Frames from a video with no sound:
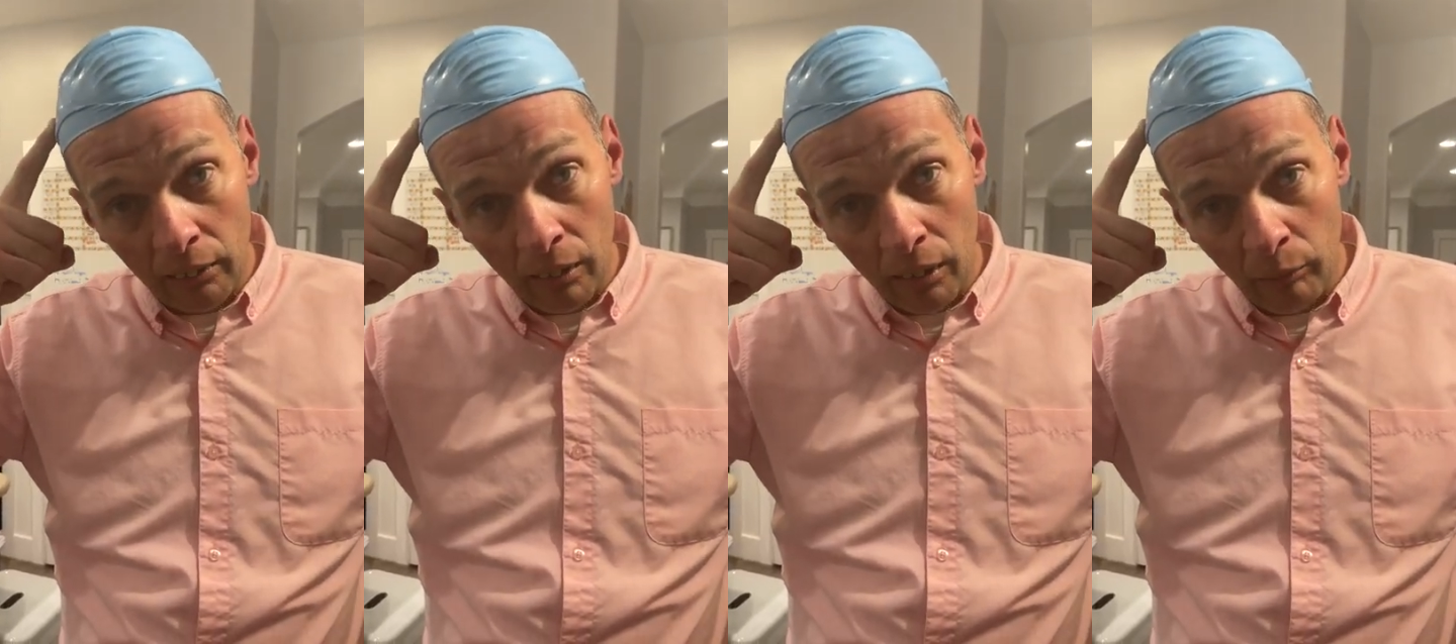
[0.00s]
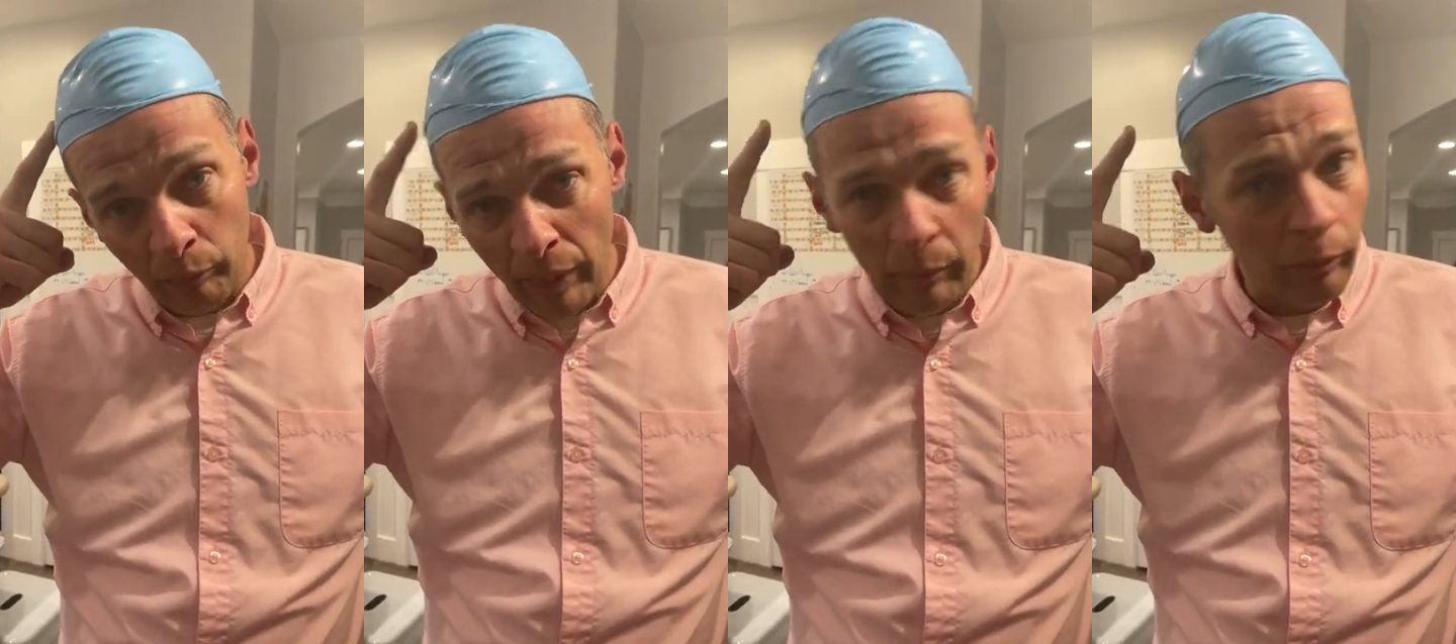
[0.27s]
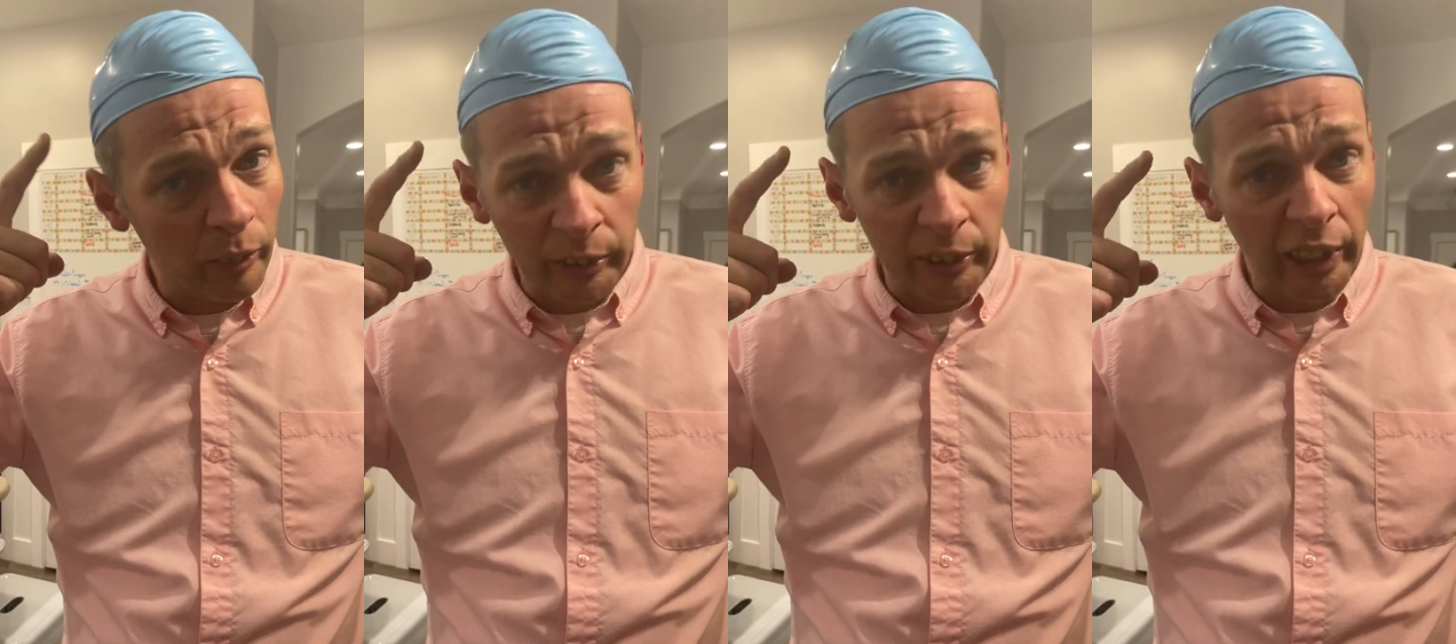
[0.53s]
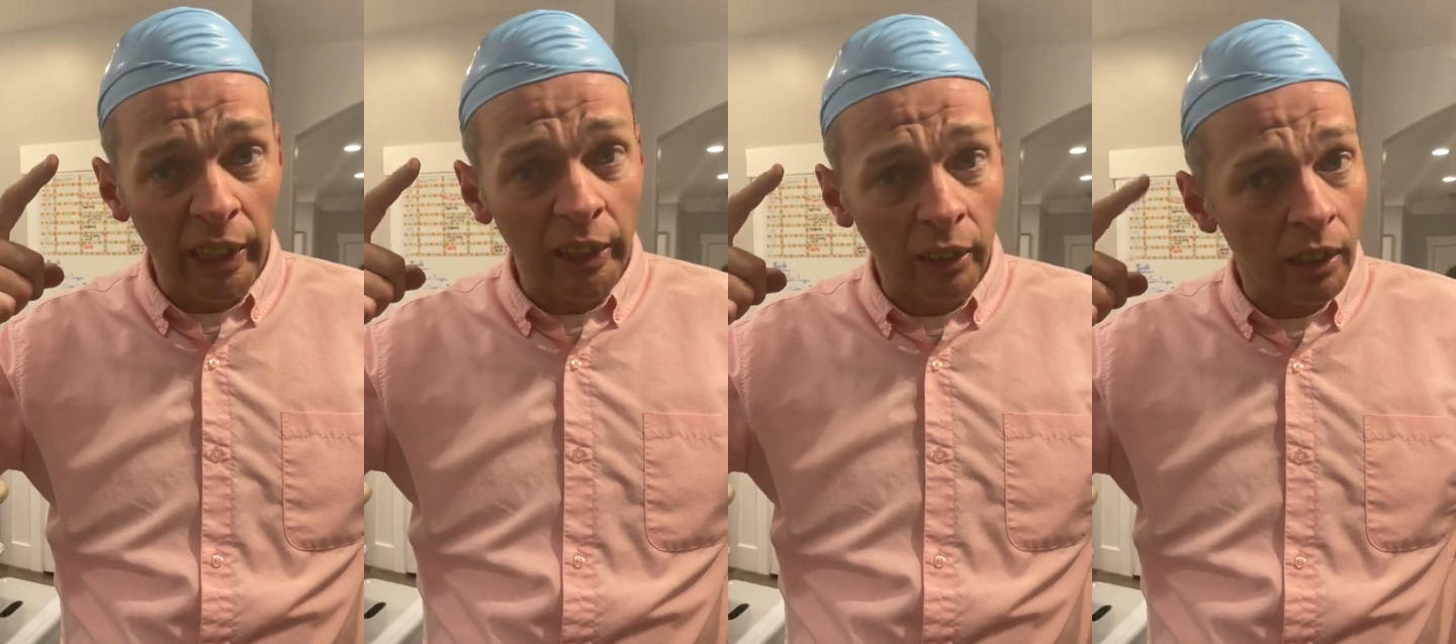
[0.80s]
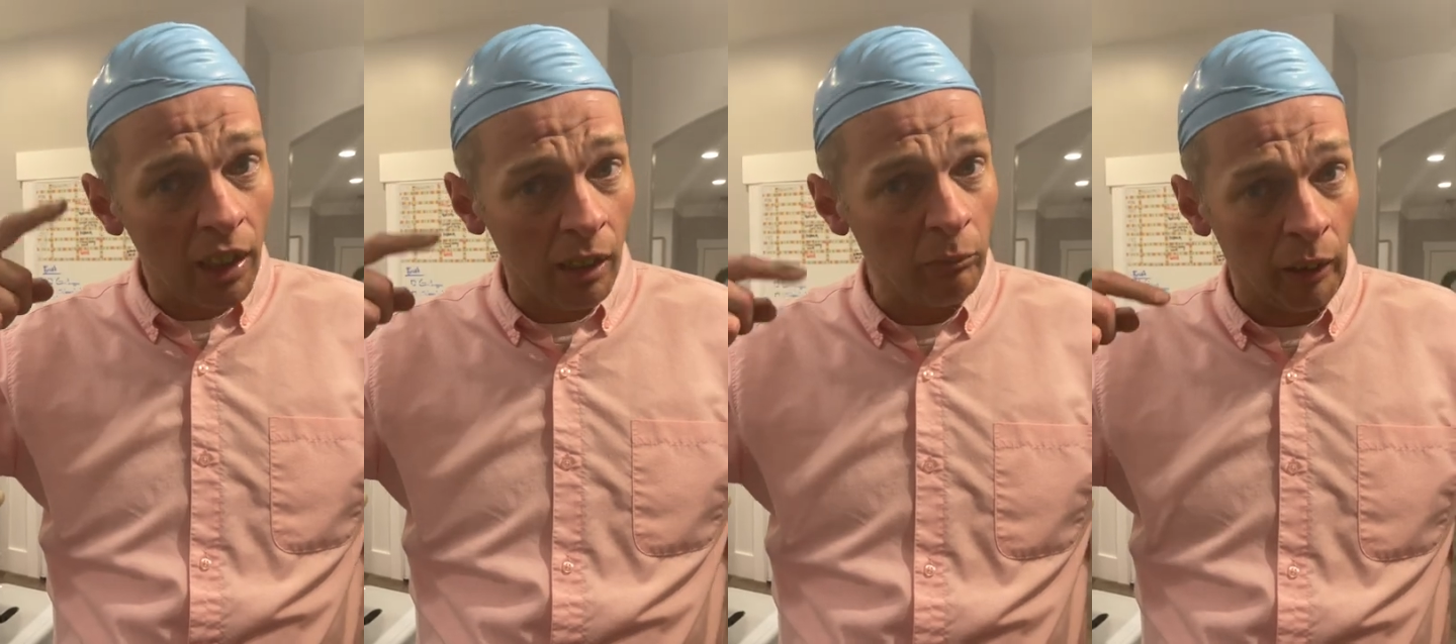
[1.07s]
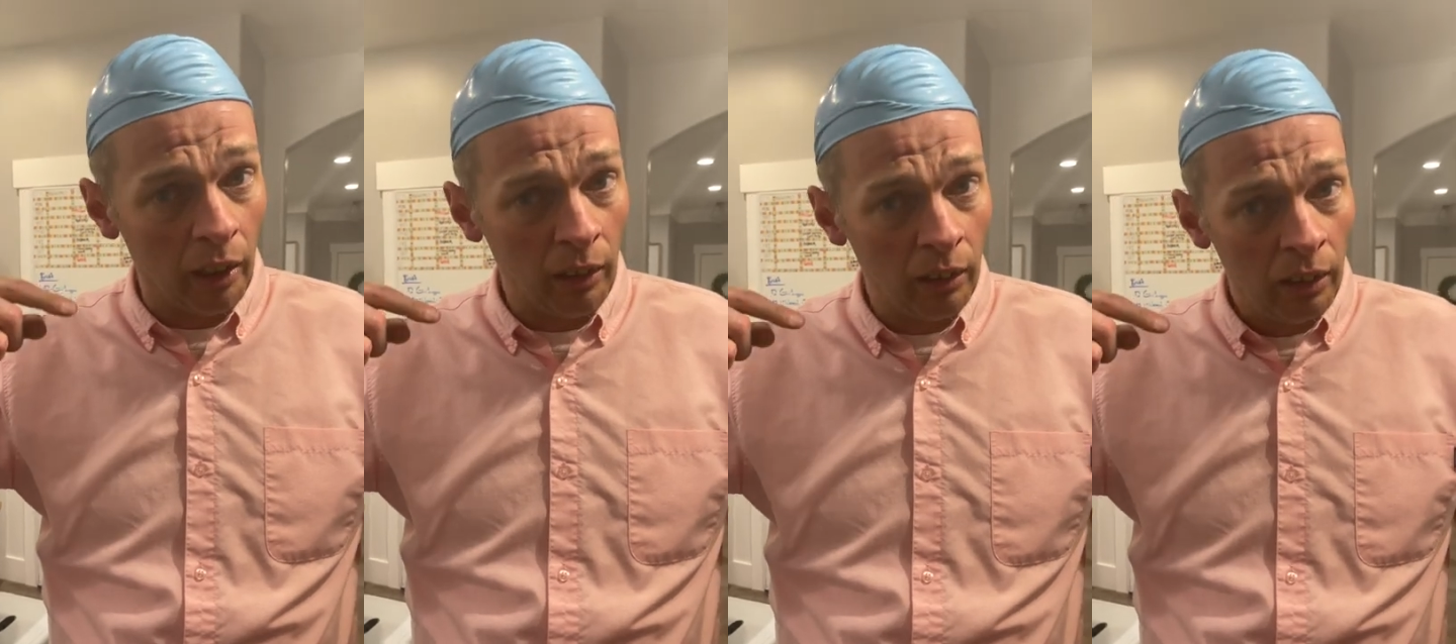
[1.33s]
on, people see you coming.